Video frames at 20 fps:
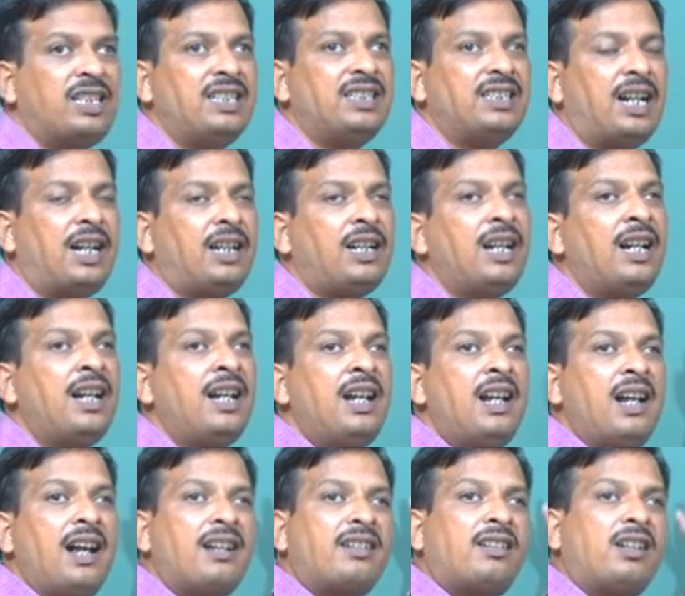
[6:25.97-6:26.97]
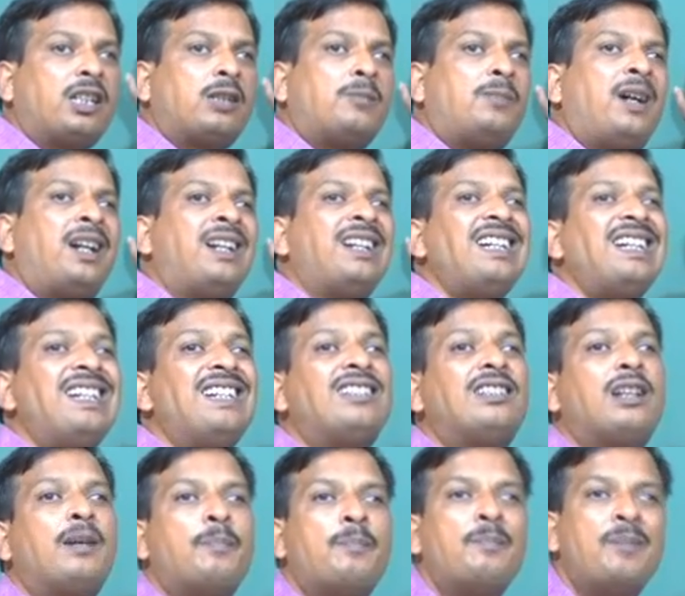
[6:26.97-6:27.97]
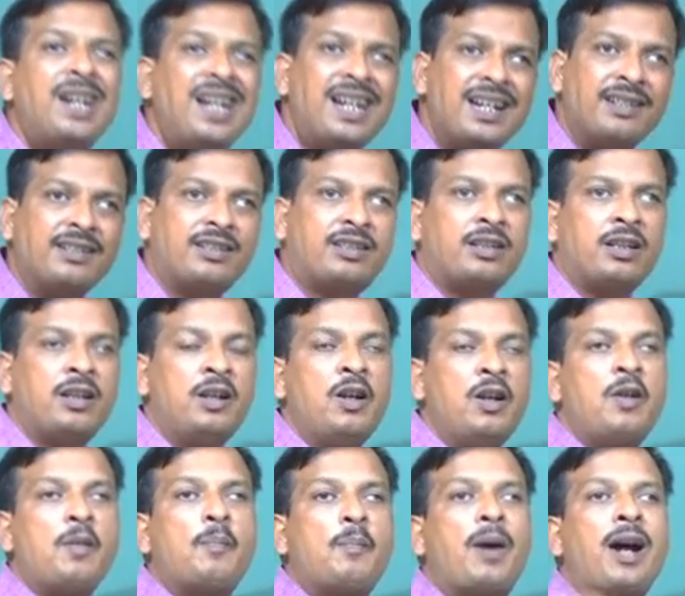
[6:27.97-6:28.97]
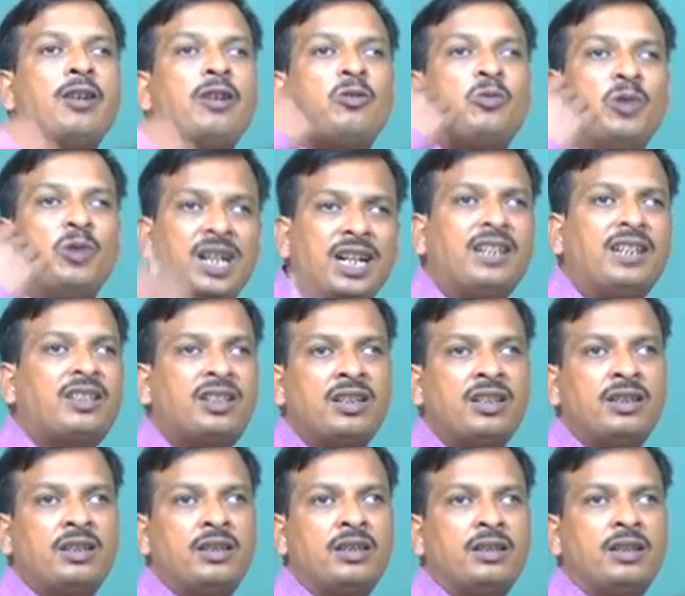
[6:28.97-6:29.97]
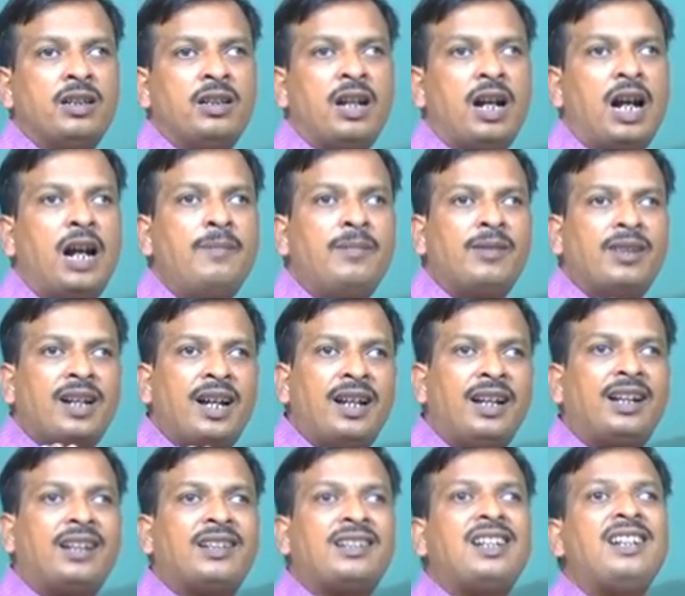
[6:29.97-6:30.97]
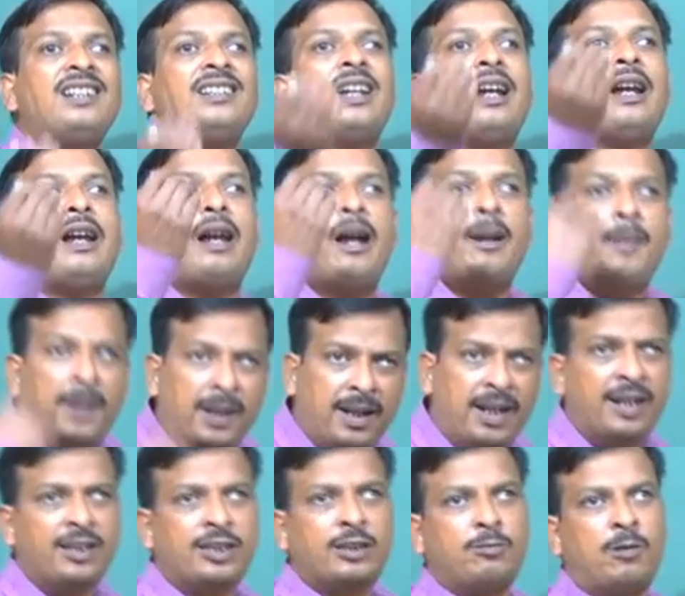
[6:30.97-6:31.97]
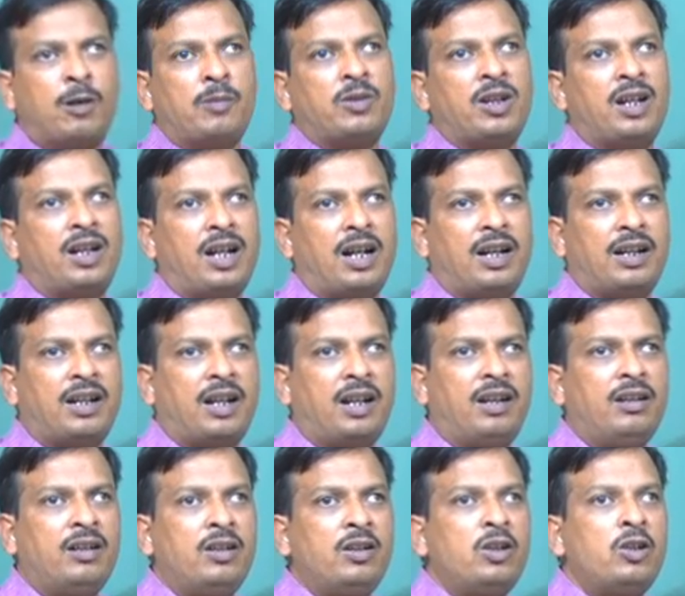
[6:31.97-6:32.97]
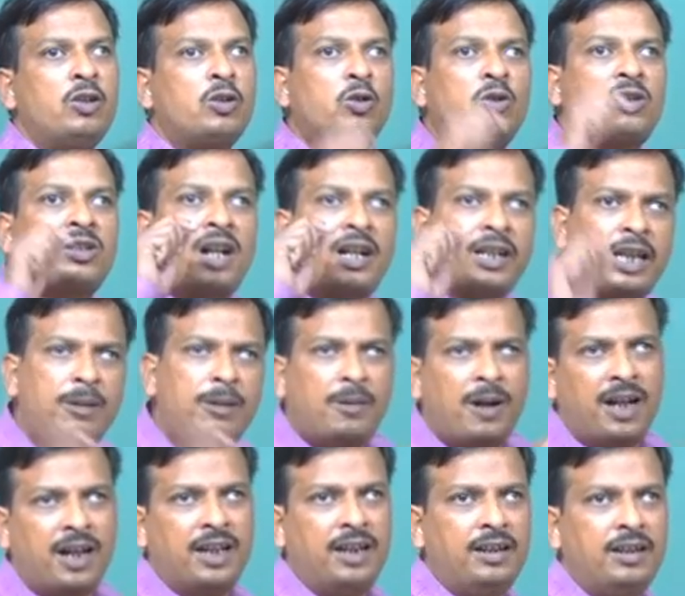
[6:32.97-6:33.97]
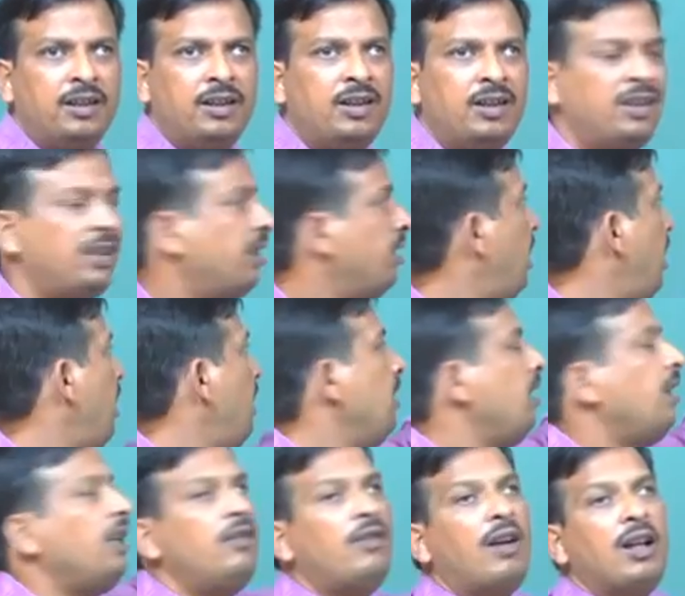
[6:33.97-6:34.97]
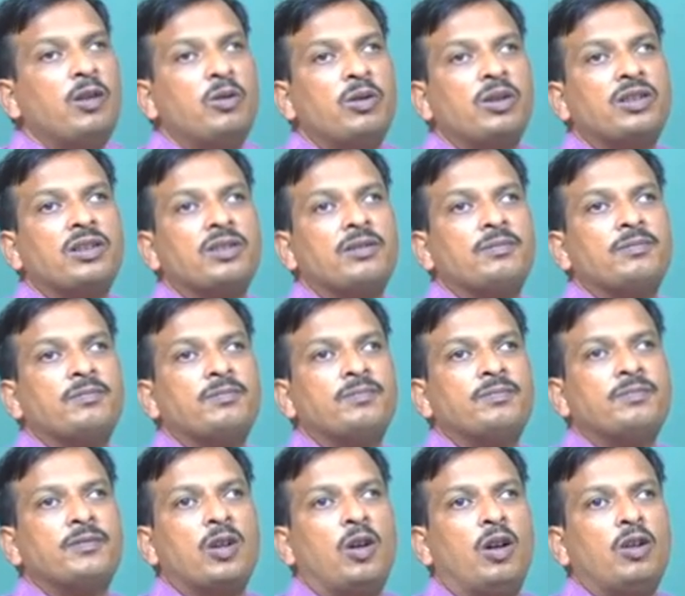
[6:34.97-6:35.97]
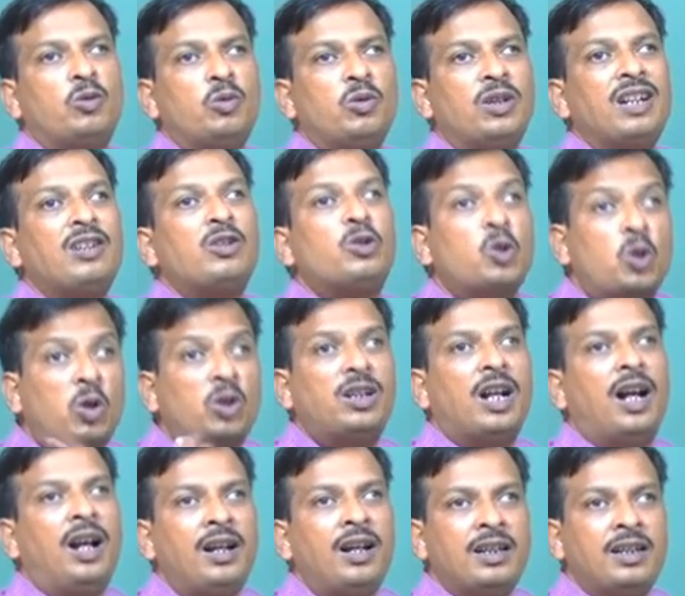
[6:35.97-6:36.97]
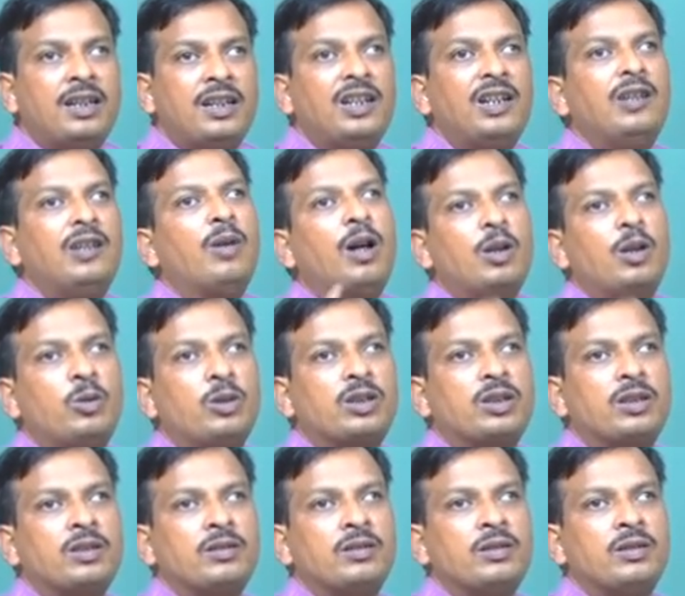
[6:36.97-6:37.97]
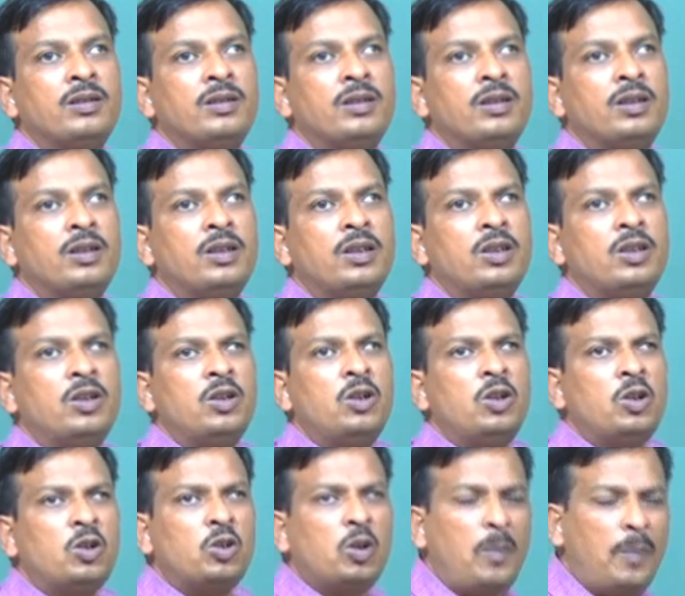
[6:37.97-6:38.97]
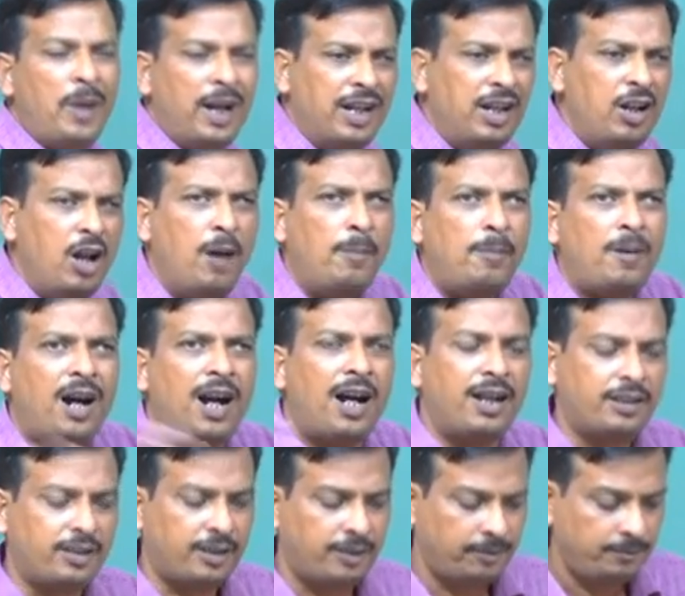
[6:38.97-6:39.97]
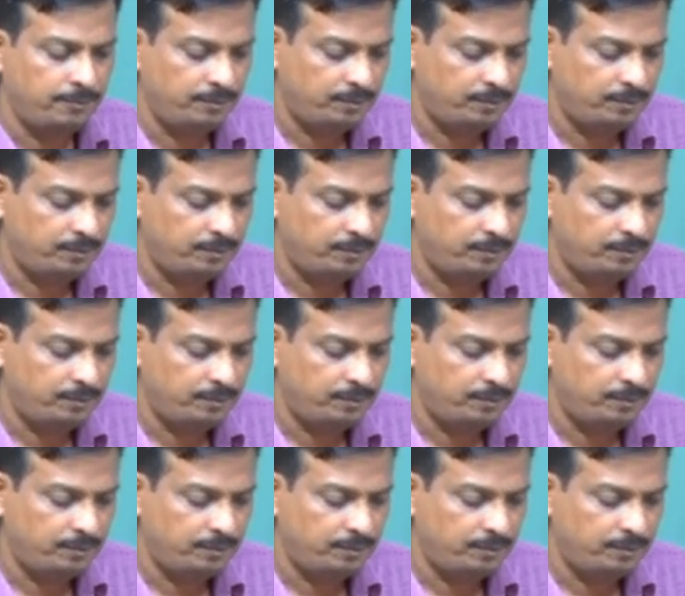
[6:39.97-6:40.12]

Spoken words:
is that assessment is the means by which I am collecting the evidence from the learner to certify the evaluation or to can do the evaluation. So, many of us